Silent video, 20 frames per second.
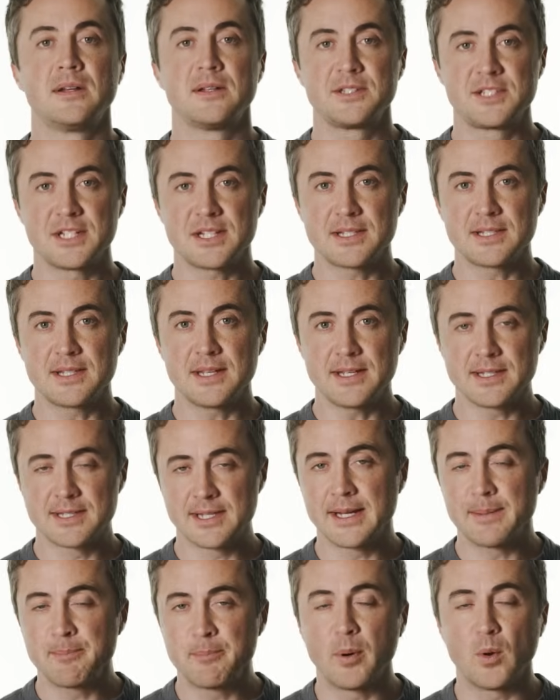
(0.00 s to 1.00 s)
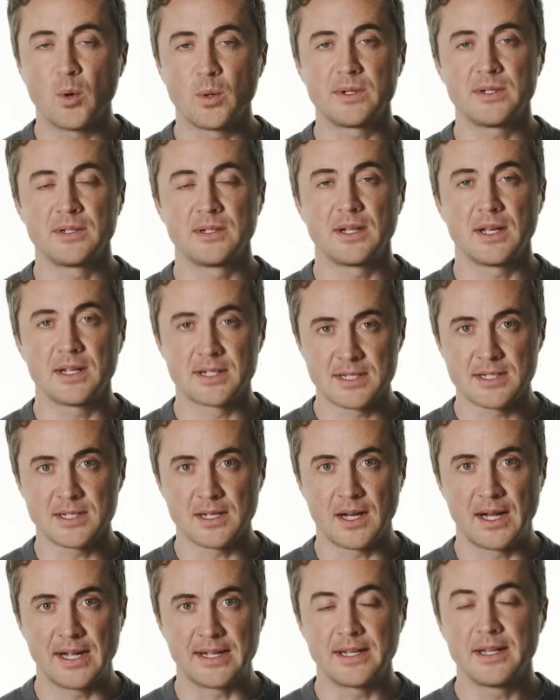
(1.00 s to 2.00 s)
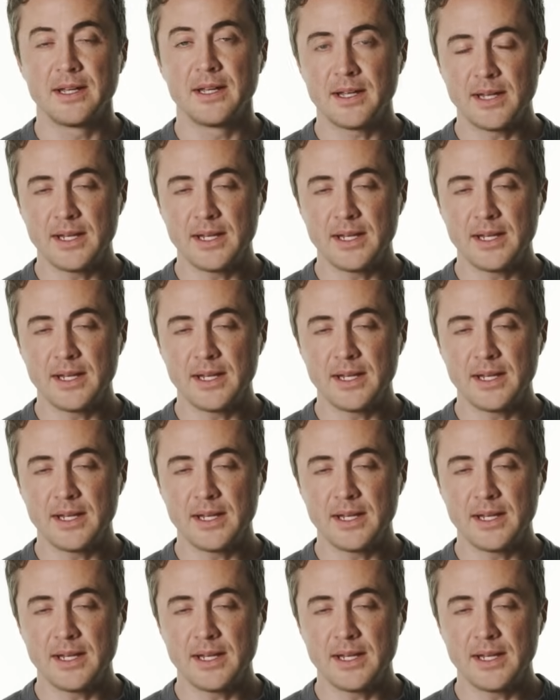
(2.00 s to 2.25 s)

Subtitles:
Just as an important aside,